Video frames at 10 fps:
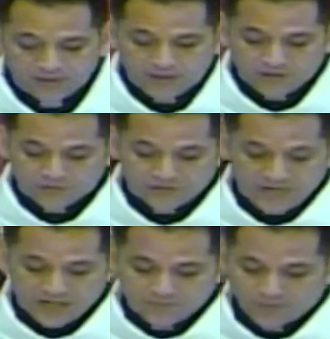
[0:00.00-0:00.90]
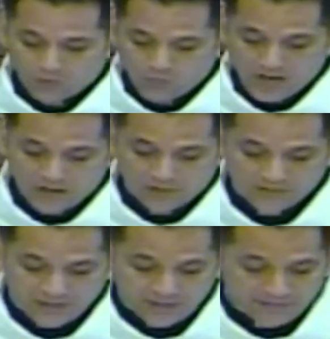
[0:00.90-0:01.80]
understand full
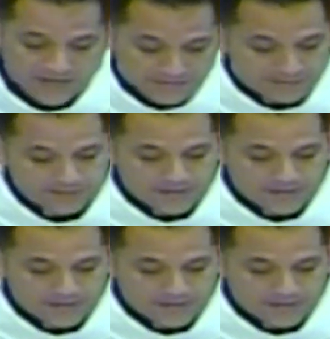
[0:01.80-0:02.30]
well that